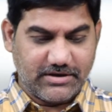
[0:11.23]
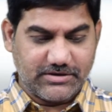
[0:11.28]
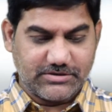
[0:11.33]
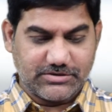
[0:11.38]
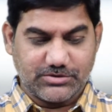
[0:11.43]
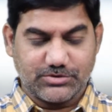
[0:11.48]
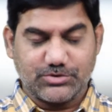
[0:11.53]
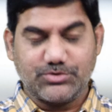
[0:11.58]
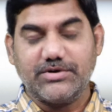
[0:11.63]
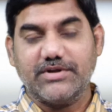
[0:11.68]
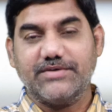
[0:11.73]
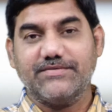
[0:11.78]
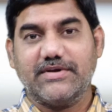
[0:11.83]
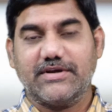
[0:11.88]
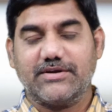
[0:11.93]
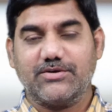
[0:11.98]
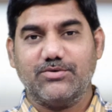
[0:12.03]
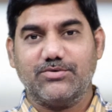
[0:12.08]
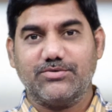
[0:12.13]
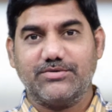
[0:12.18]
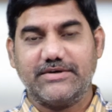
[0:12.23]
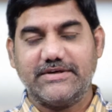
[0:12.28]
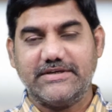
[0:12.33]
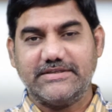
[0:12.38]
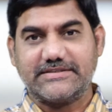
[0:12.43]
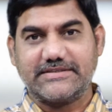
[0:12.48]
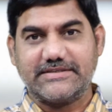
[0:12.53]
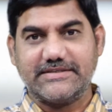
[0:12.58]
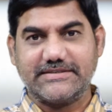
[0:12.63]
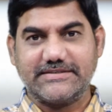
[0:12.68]
So today we are going to be
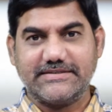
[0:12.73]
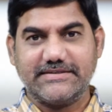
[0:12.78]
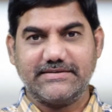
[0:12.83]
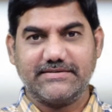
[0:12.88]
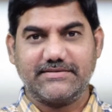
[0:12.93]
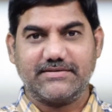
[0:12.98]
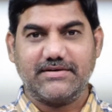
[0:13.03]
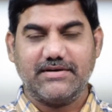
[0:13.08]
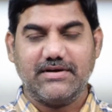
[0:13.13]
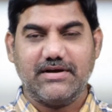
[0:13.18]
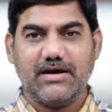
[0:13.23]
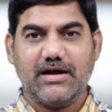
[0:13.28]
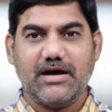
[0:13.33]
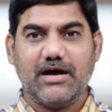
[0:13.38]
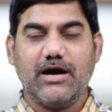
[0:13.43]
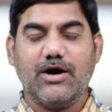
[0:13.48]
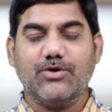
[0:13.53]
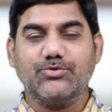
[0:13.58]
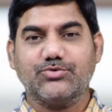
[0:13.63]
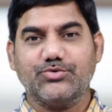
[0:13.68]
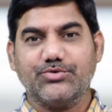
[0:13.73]
discussing how